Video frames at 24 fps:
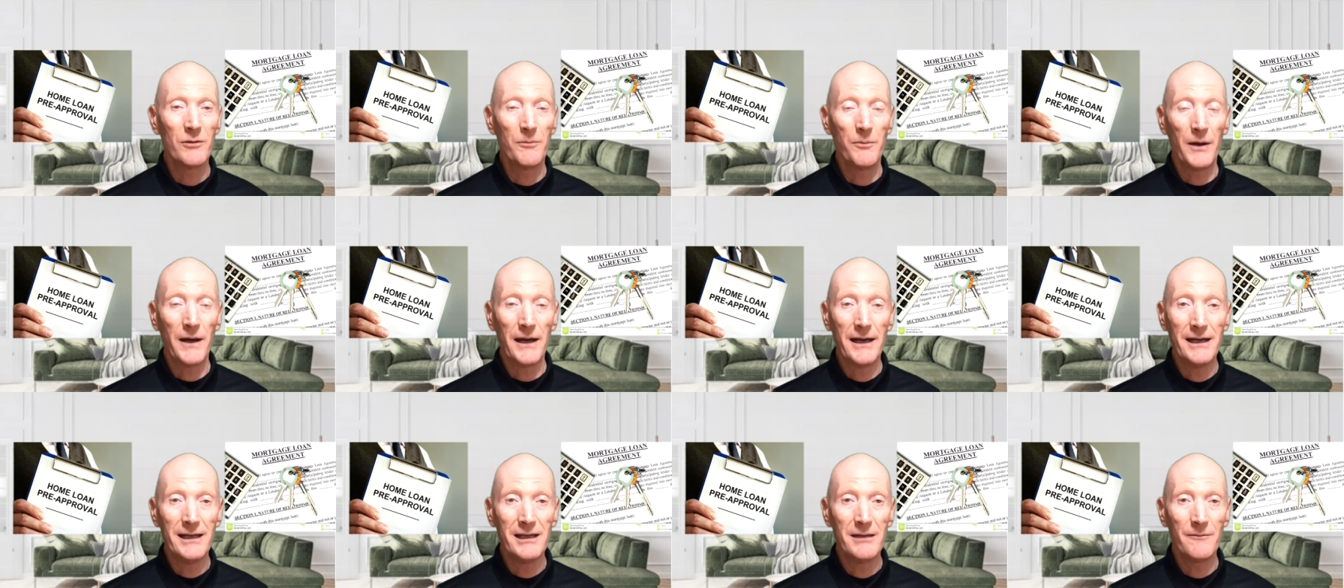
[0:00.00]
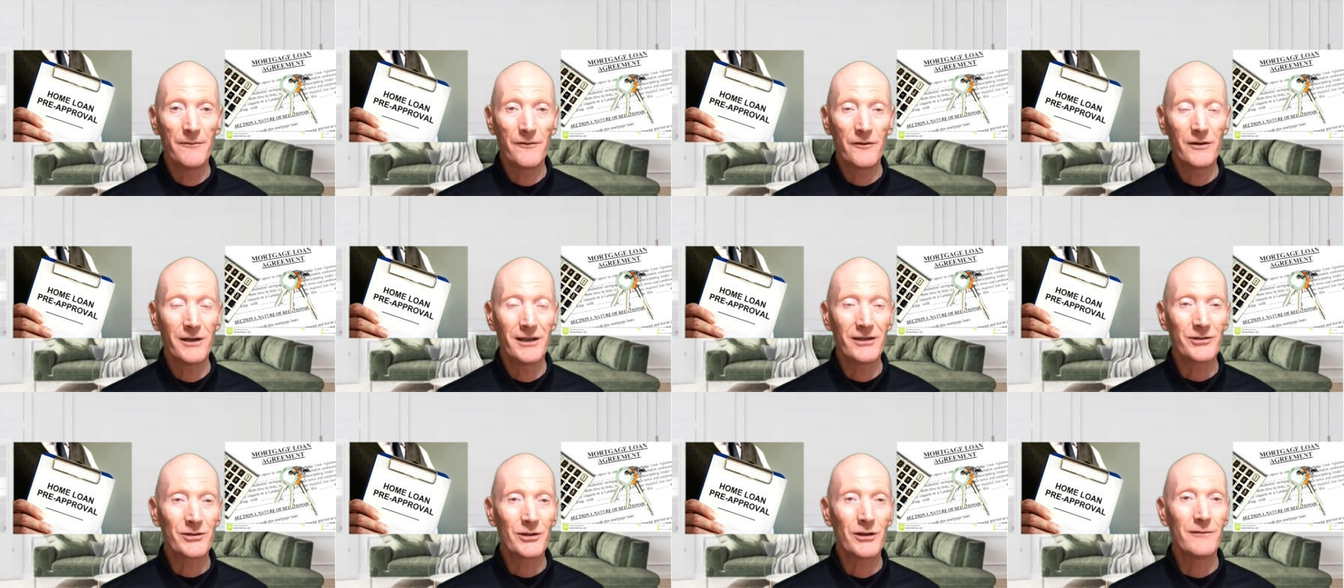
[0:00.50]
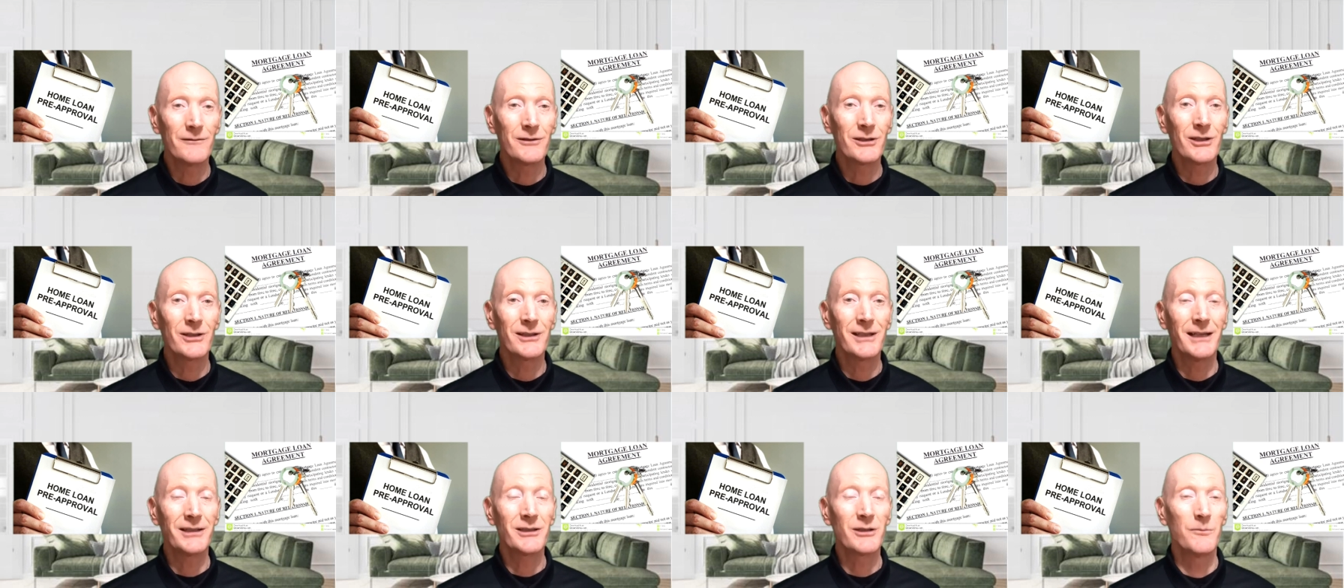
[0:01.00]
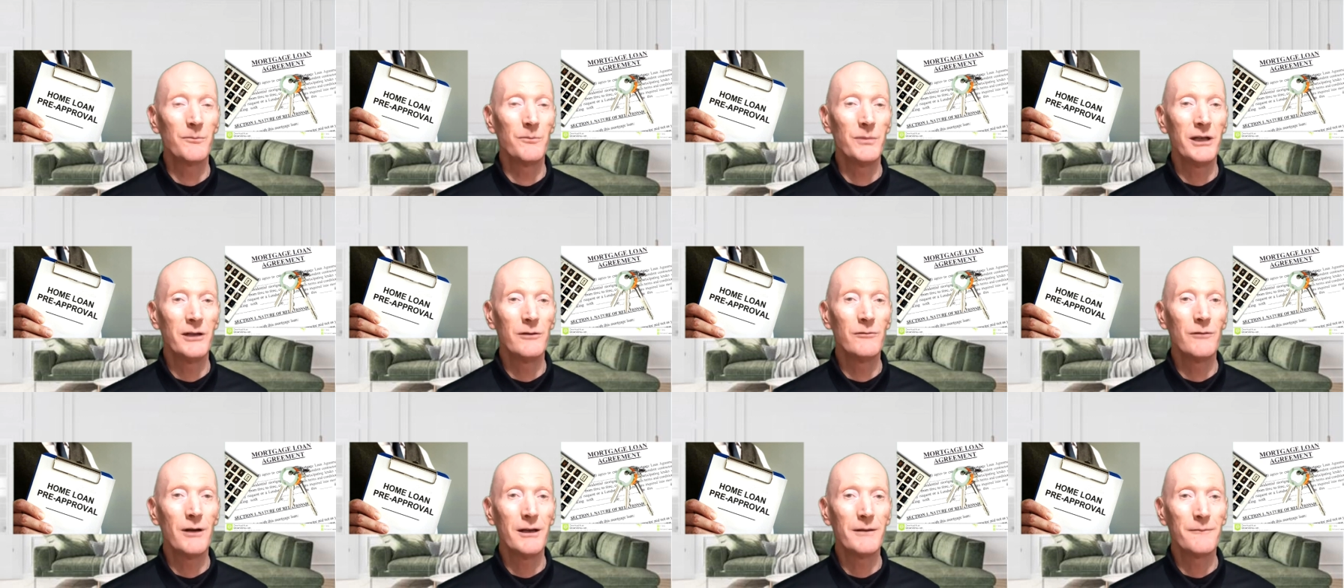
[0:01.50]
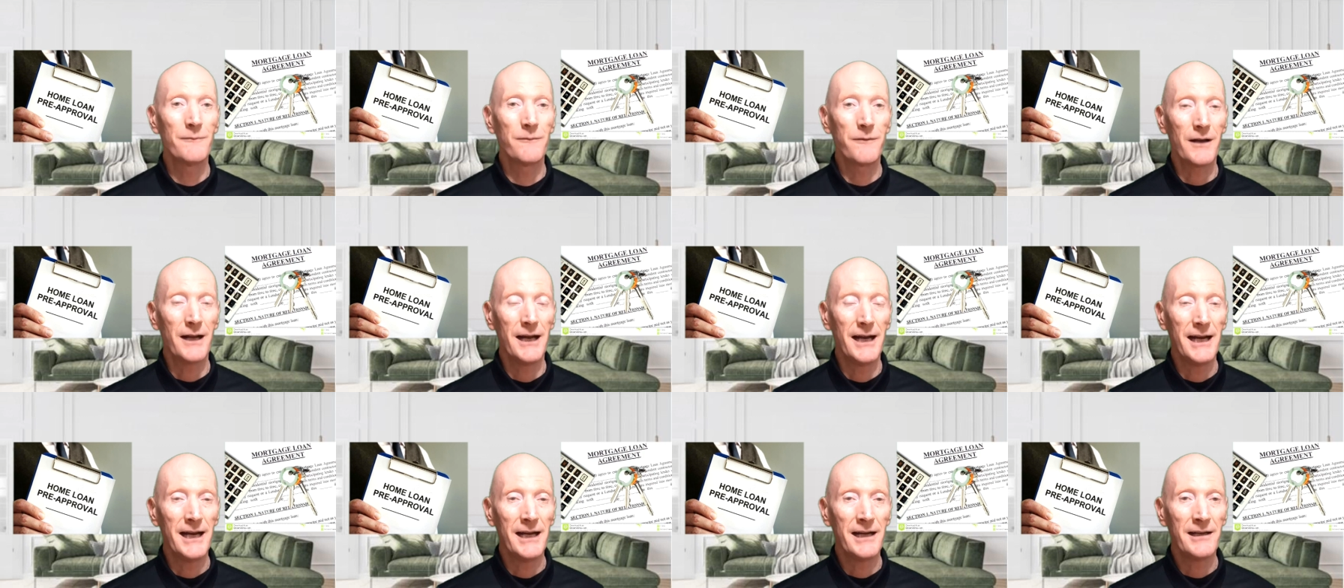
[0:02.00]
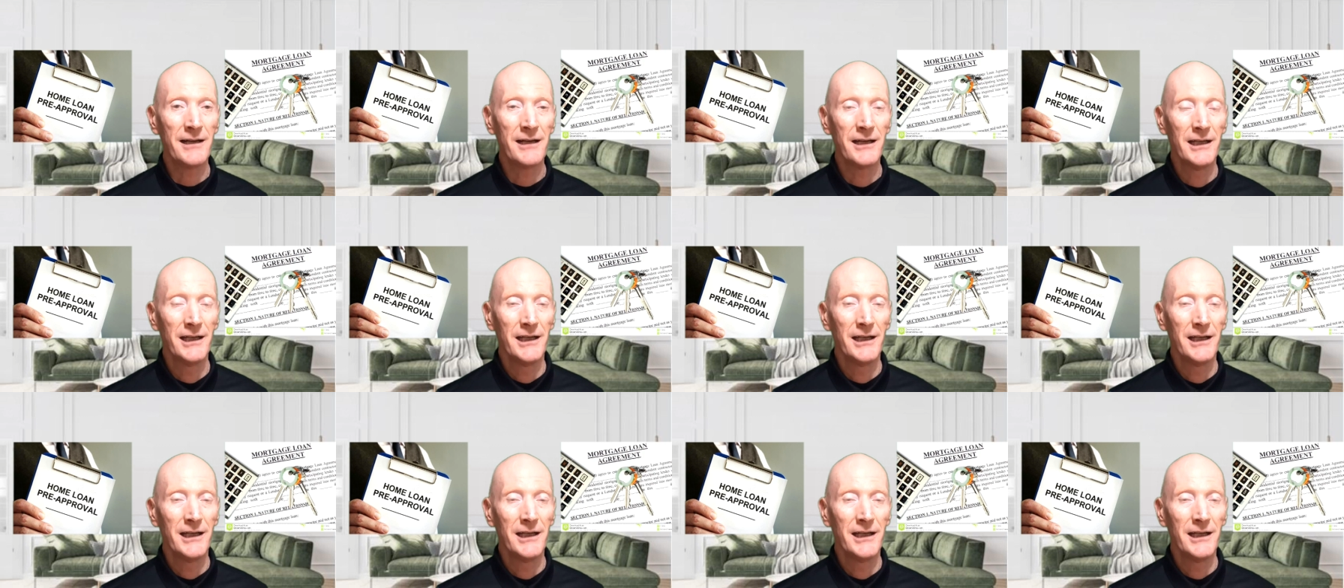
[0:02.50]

to pay them for their services, that's a big red flag,